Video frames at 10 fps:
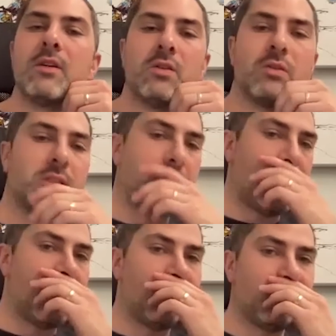So just
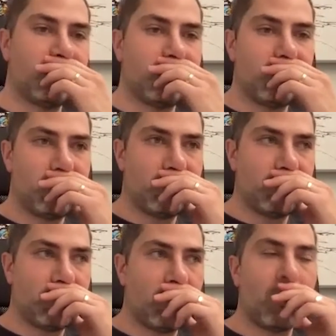seeing
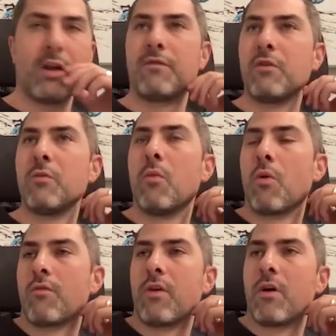quite a few
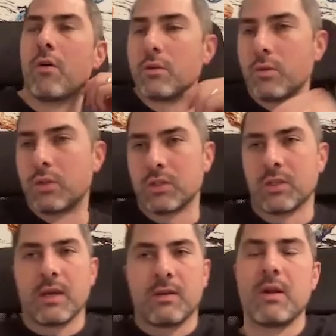more of those, which is
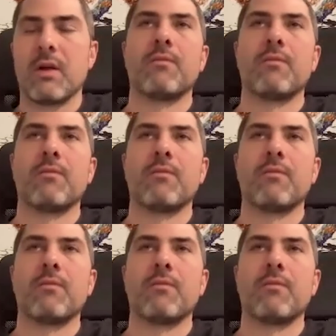like,